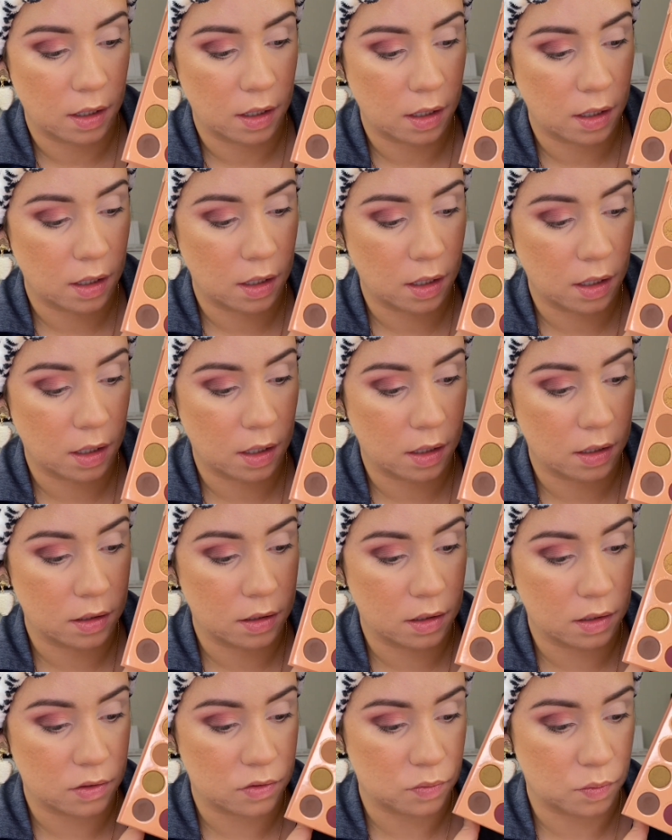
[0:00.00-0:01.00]
and
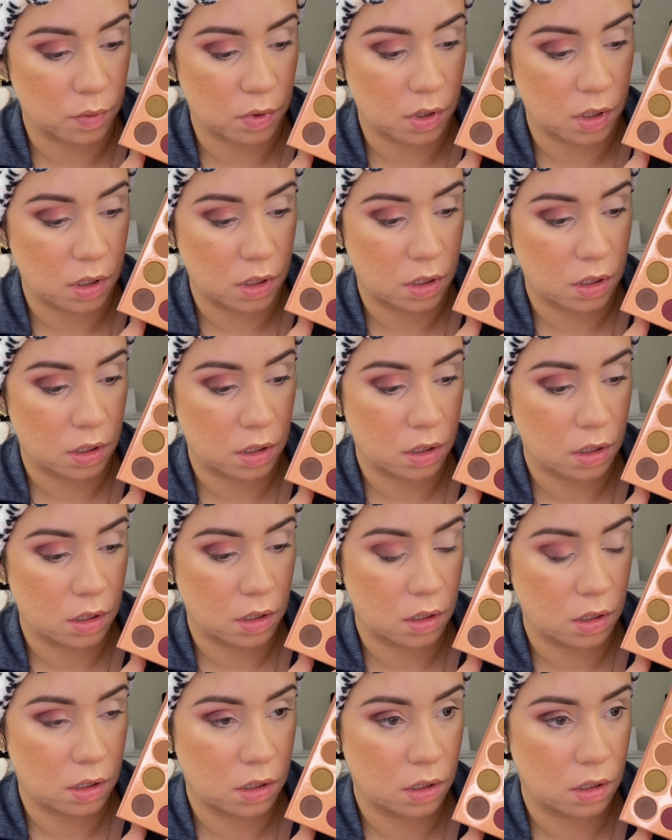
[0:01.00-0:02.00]
this one.
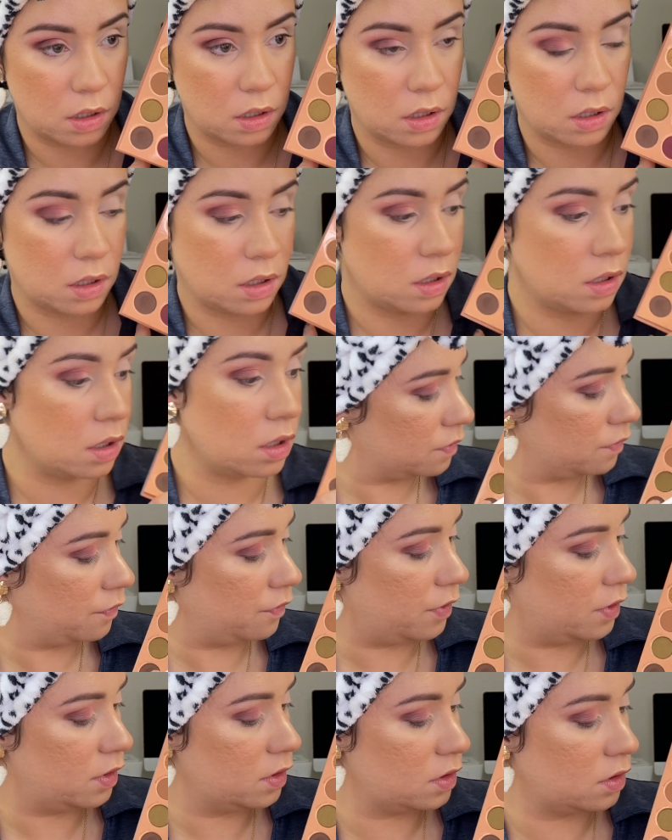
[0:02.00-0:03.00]

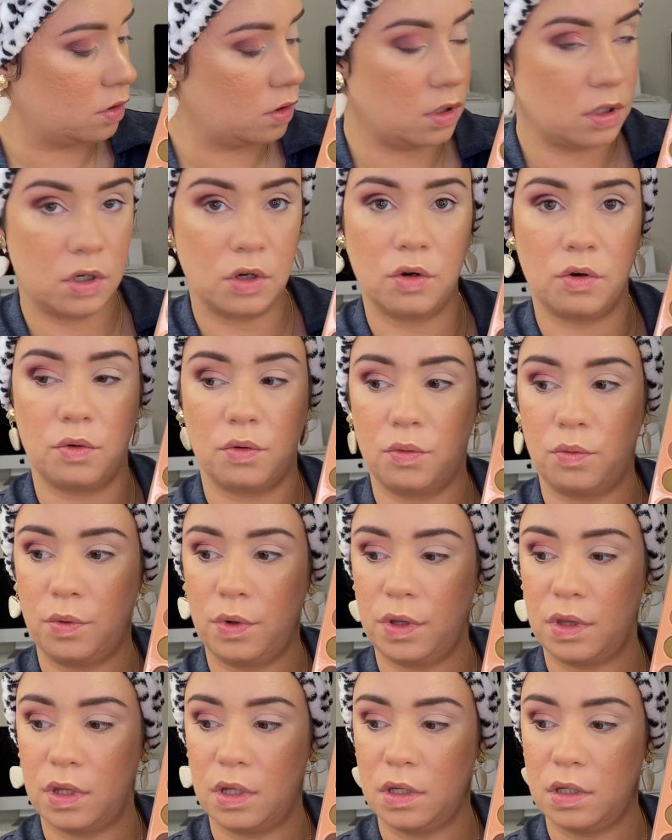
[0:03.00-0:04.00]
First gonna go
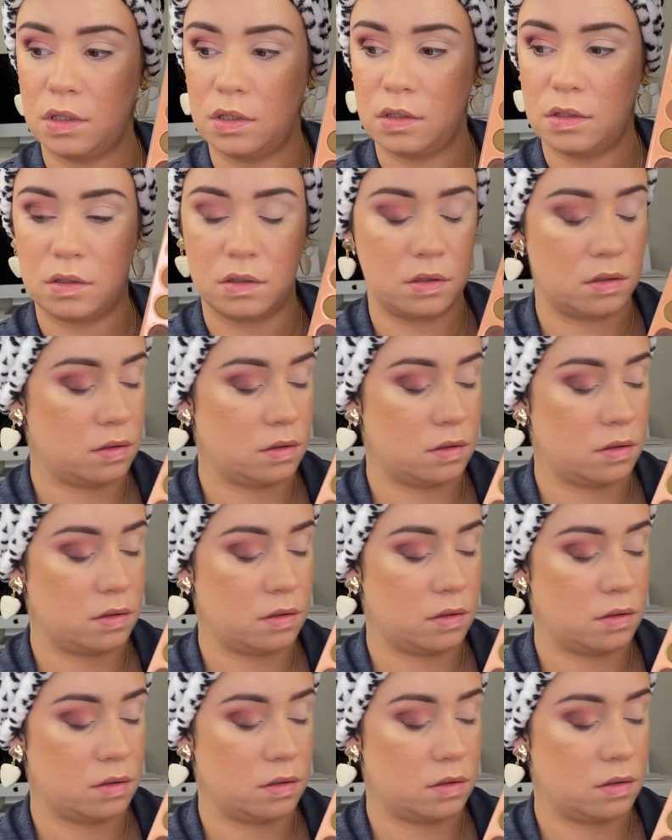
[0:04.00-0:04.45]
with this.